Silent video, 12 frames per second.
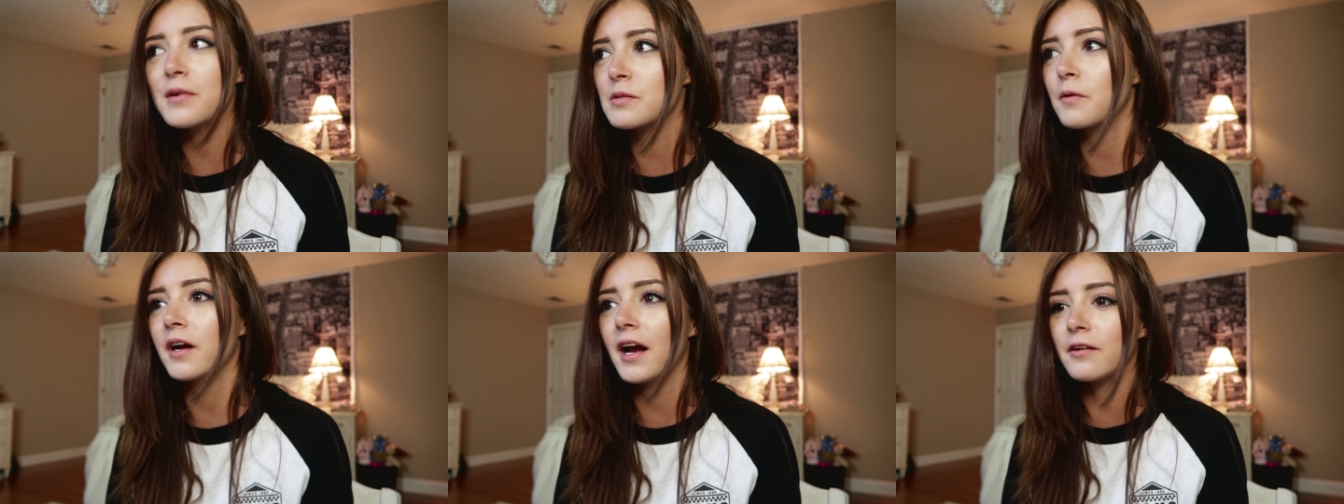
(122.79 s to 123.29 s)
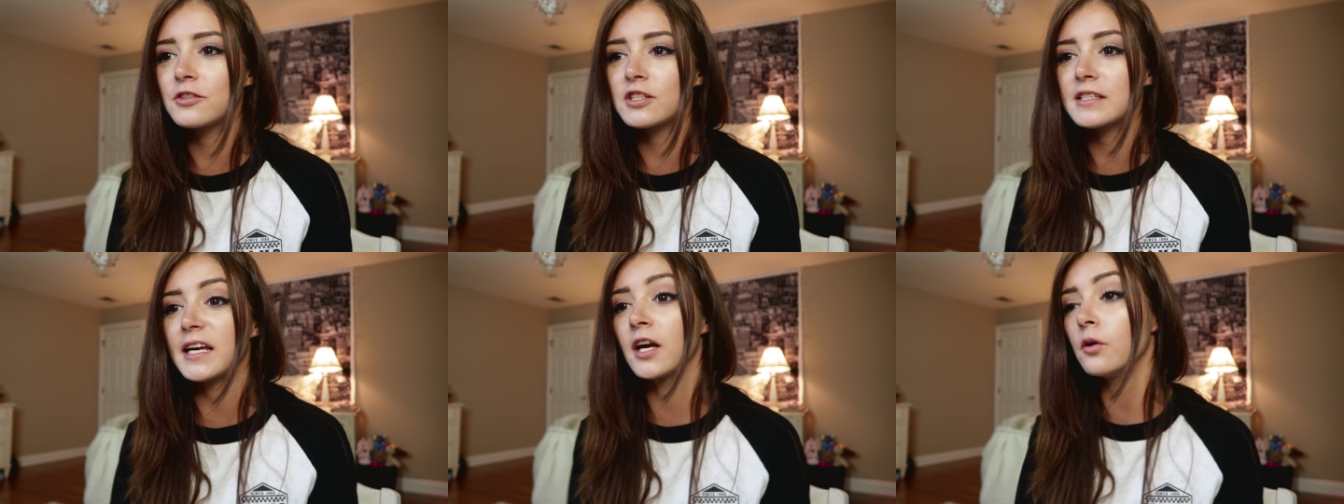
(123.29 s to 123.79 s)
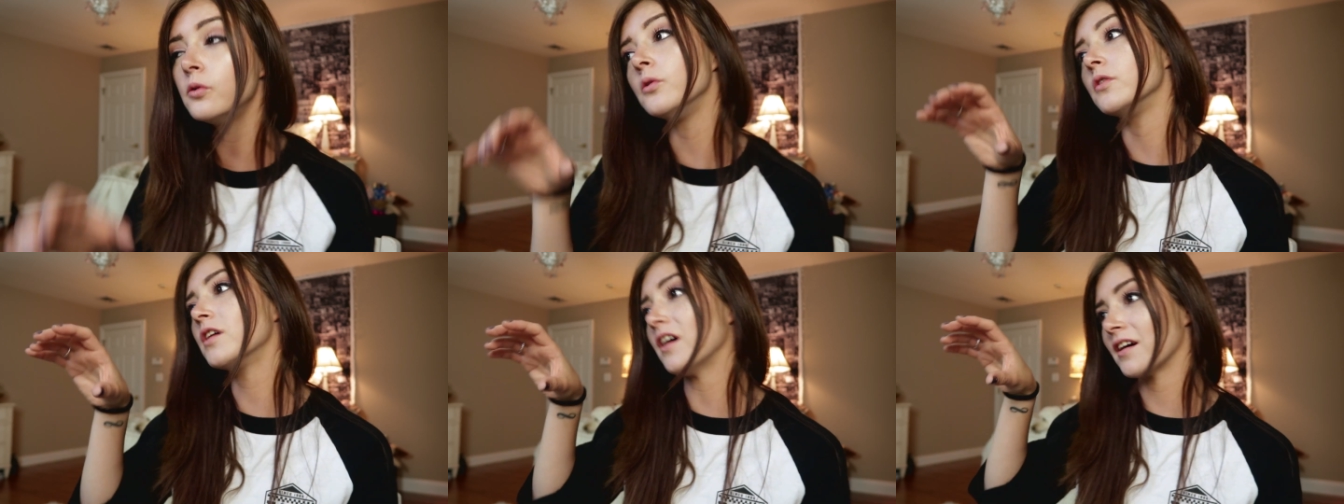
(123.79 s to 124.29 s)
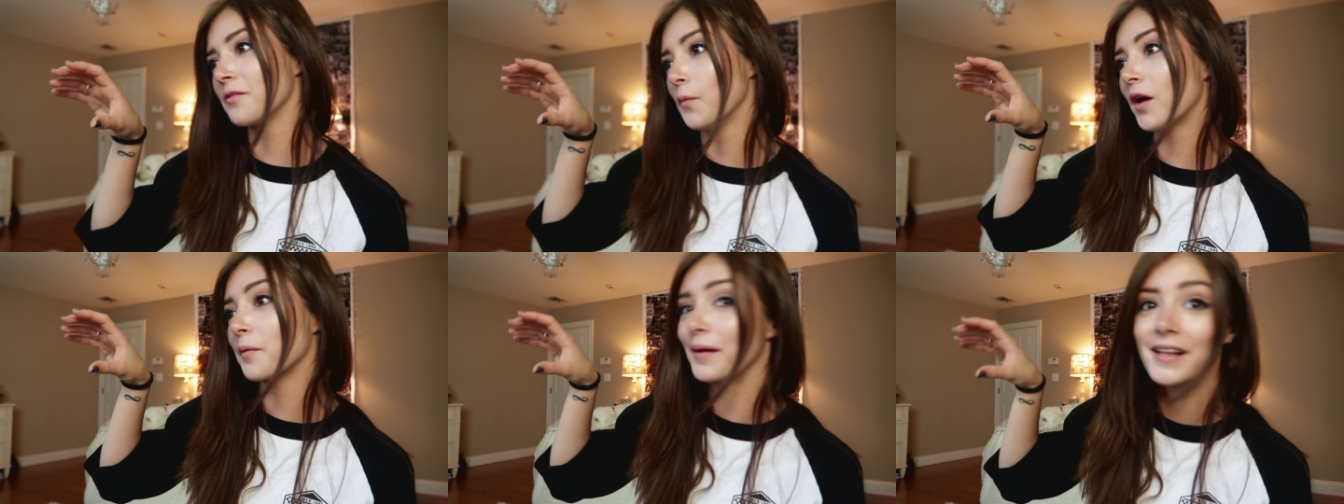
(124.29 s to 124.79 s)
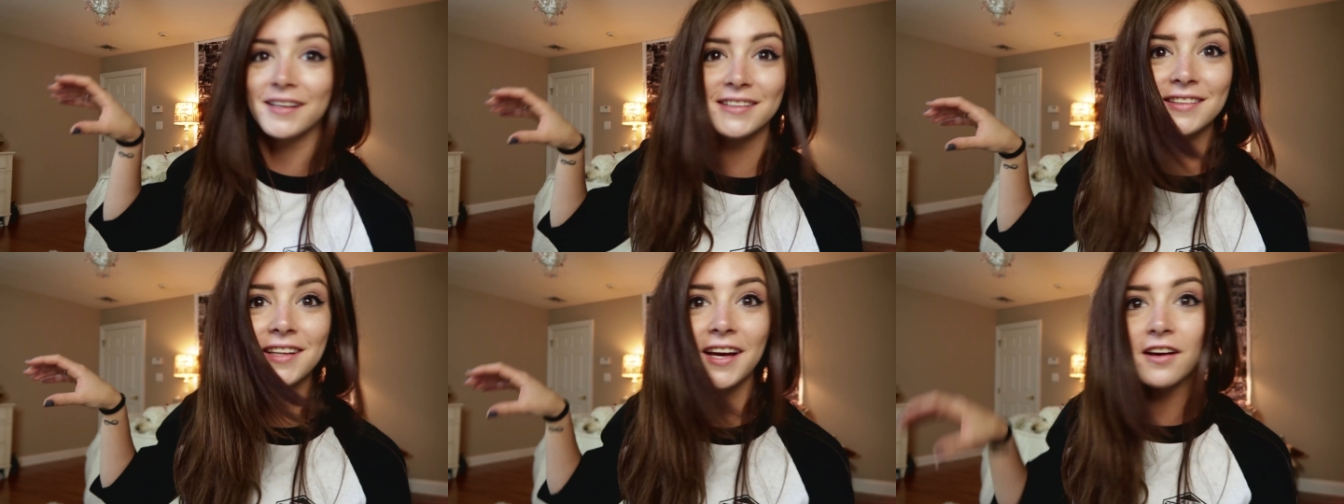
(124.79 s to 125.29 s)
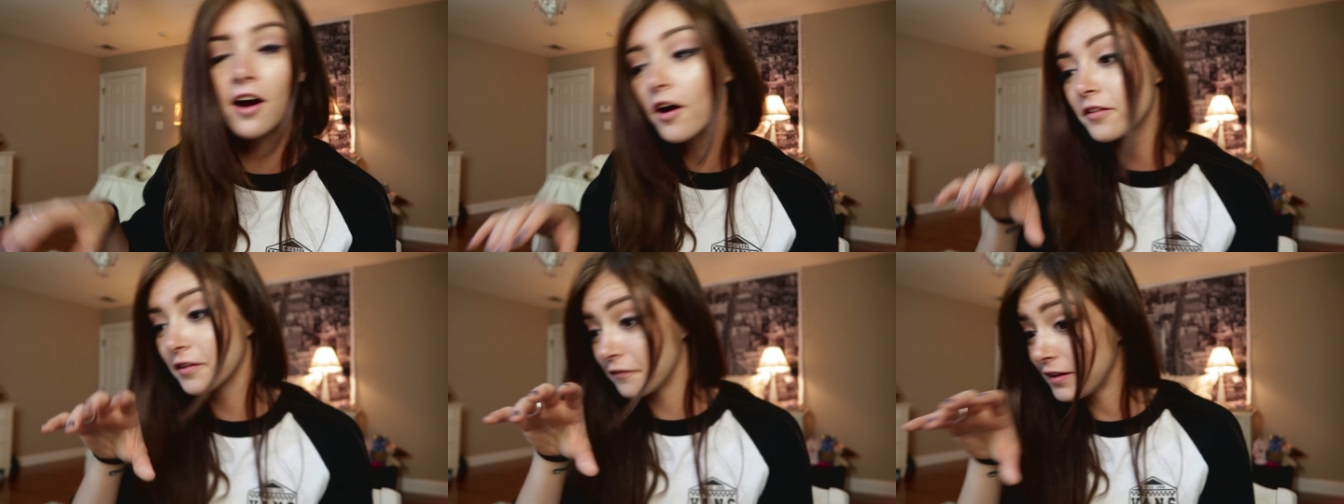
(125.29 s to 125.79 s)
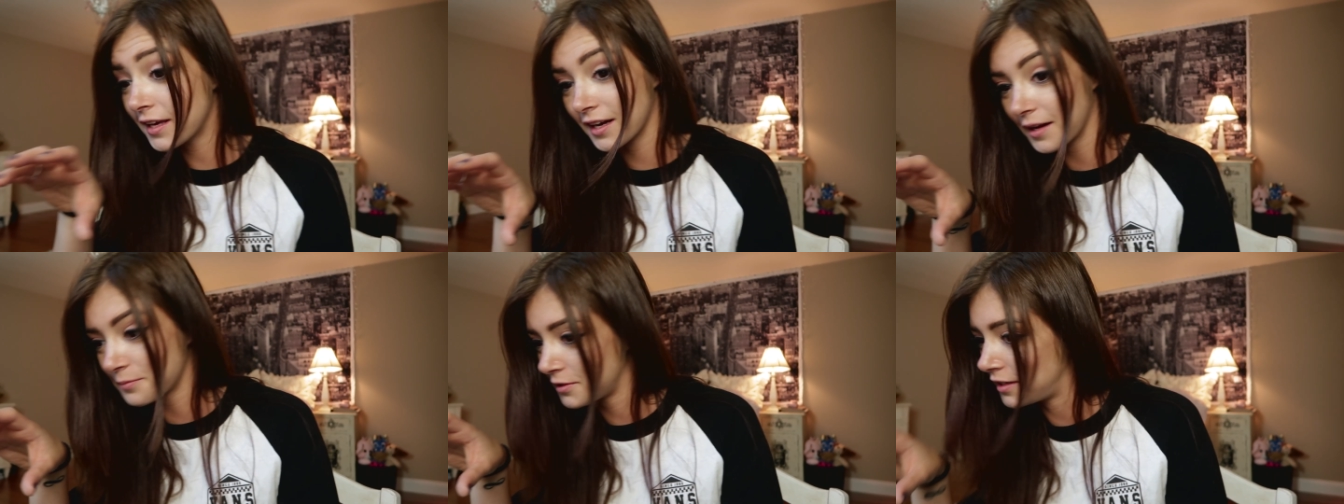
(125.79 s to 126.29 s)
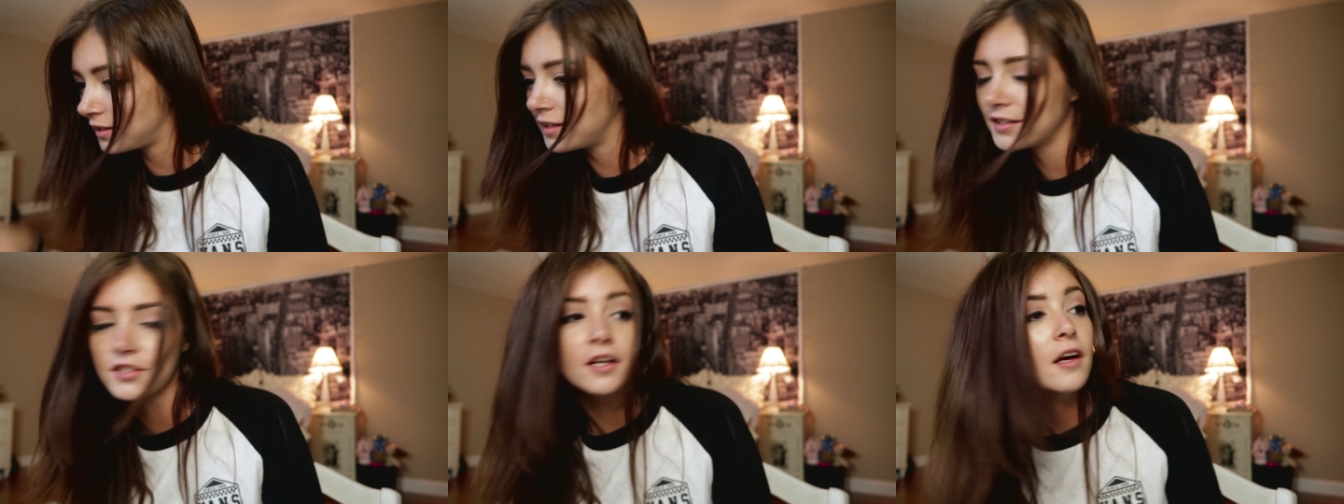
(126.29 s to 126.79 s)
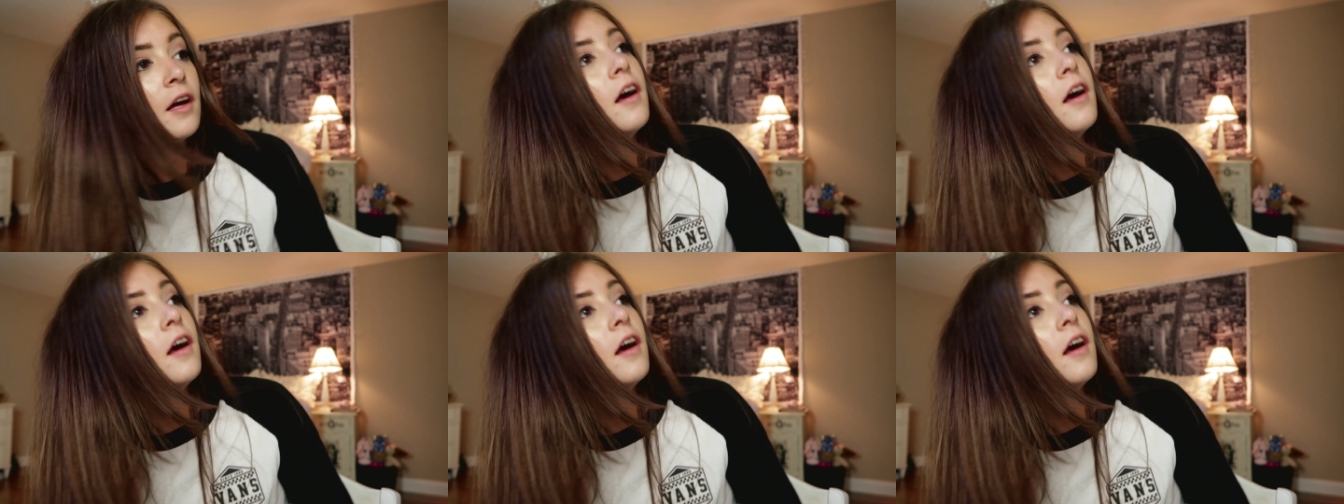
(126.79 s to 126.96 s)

the most part, I was just like, ooh, look, watermelon. Like, oh, the vegan option at lunch.